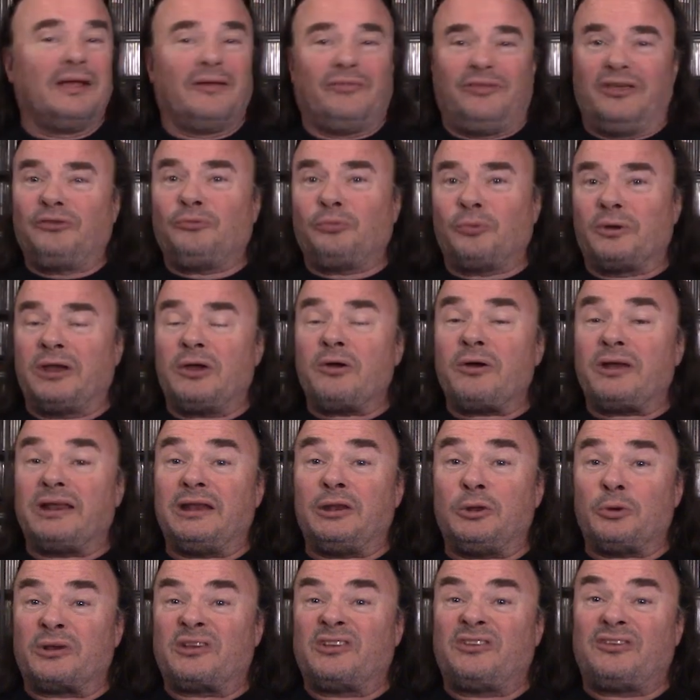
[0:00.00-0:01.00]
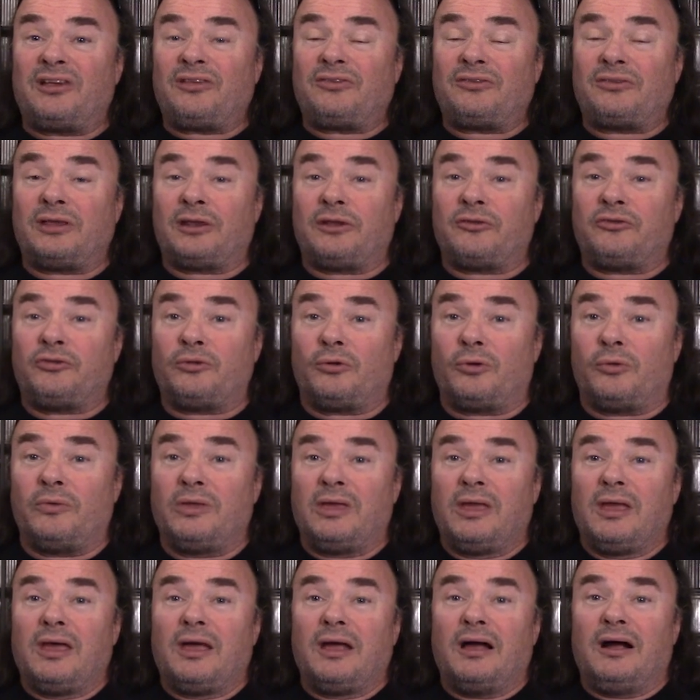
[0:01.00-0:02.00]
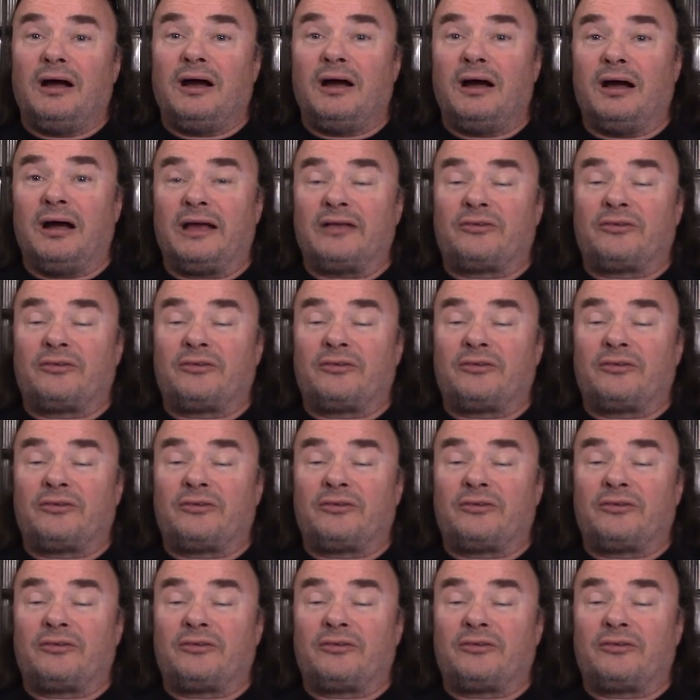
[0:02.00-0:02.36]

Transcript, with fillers: This one here I didn't know existed until uh,